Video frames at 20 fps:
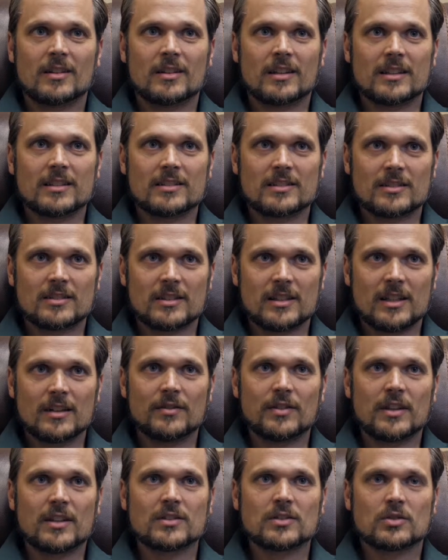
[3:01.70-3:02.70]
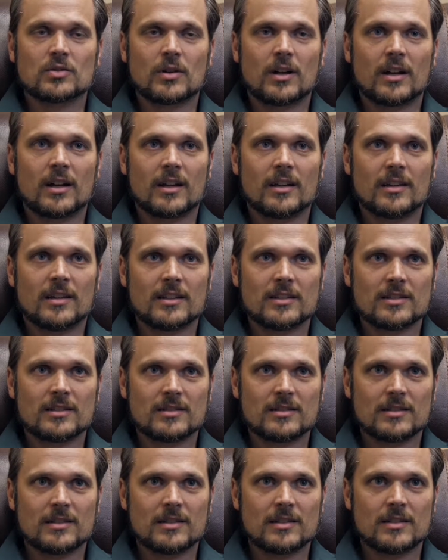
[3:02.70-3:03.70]
let's give things a try,
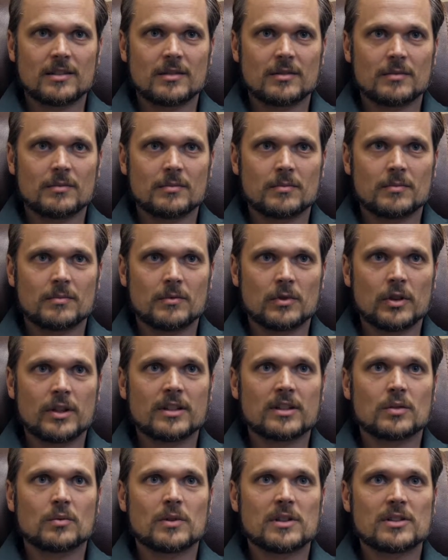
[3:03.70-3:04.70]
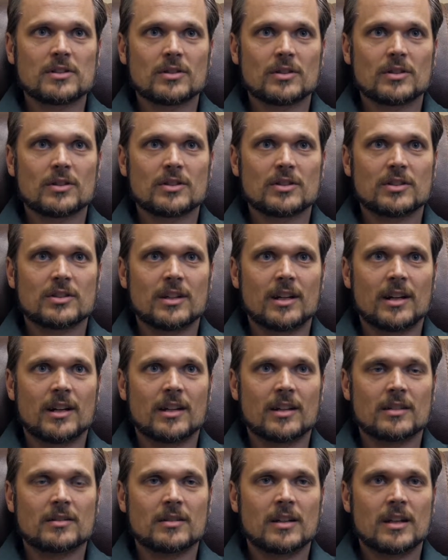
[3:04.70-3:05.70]
let's look at the research,
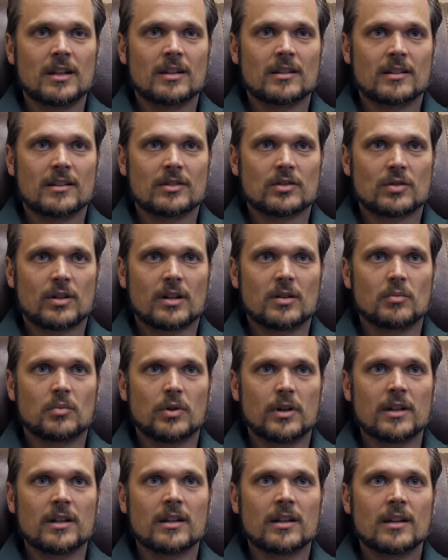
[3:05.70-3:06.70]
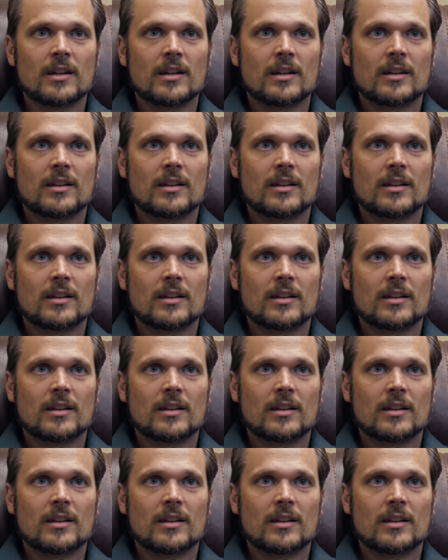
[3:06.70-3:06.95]
and let's try to bring